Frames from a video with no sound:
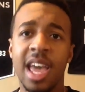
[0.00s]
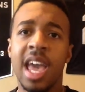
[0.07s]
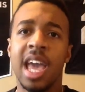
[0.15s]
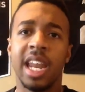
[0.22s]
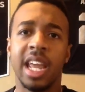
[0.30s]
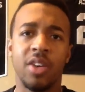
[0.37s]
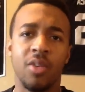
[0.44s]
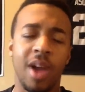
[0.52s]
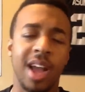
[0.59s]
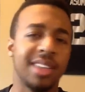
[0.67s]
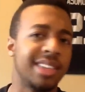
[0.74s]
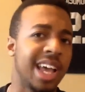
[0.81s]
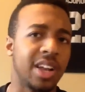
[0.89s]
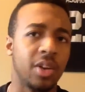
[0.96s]
and then right
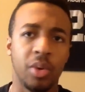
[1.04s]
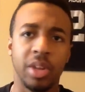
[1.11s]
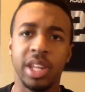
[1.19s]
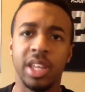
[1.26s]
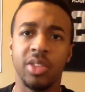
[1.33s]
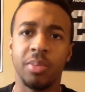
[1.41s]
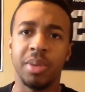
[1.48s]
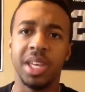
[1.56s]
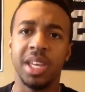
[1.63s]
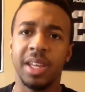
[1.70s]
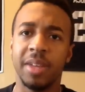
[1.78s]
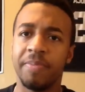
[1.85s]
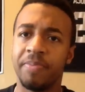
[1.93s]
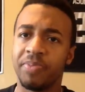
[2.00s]
tackle would either
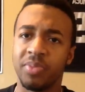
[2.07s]
be